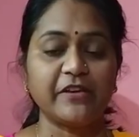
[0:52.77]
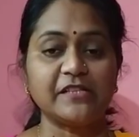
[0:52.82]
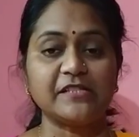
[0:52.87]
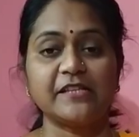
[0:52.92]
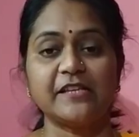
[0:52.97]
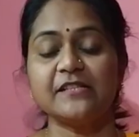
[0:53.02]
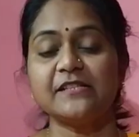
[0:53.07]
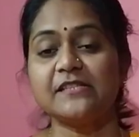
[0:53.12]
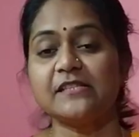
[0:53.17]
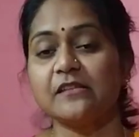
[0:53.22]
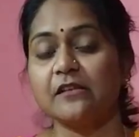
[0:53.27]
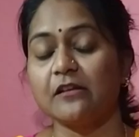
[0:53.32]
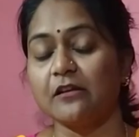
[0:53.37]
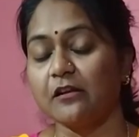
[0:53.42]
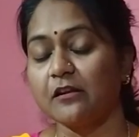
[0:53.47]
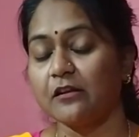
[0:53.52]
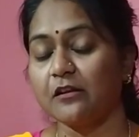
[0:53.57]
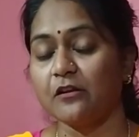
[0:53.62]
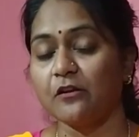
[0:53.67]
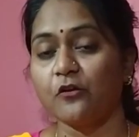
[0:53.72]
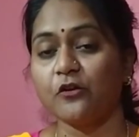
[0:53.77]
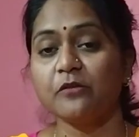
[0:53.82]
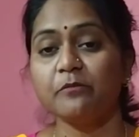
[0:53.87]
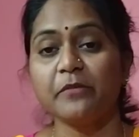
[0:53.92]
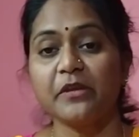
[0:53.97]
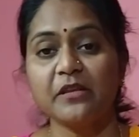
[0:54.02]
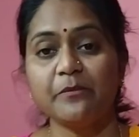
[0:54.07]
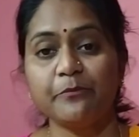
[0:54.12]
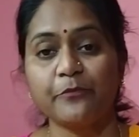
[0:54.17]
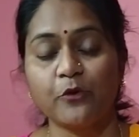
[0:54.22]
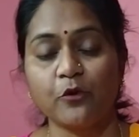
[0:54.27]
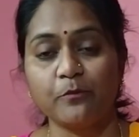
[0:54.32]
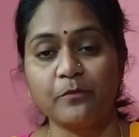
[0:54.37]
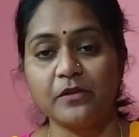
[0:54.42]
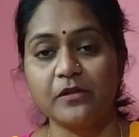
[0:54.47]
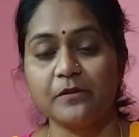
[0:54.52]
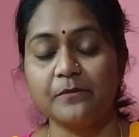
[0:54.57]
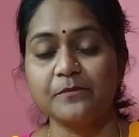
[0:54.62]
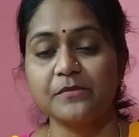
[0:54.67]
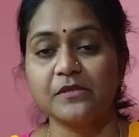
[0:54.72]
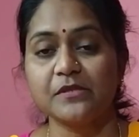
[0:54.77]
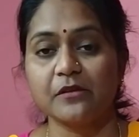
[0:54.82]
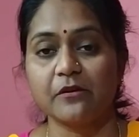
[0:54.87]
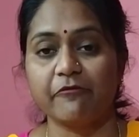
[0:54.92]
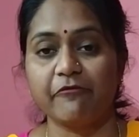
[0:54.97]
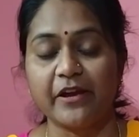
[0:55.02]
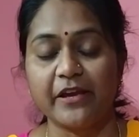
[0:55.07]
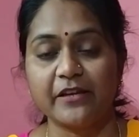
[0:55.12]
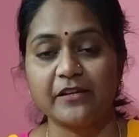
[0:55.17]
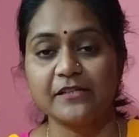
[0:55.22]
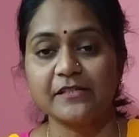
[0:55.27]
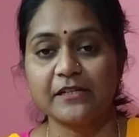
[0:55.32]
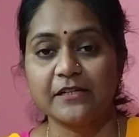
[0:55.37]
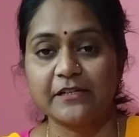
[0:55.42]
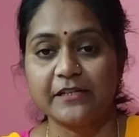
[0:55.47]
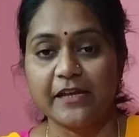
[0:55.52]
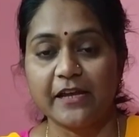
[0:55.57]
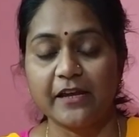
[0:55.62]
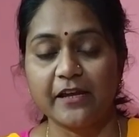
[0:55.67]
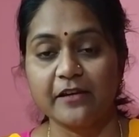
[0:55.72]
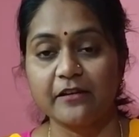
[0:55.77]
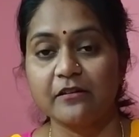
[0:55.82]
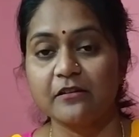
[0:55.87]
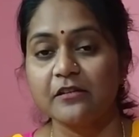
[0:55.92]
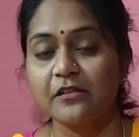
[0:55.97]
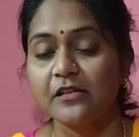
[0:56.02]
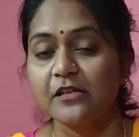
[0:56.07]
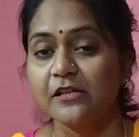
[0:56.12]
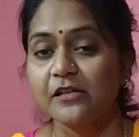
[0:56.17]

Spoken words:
facing a lot many problems, a virus attacked.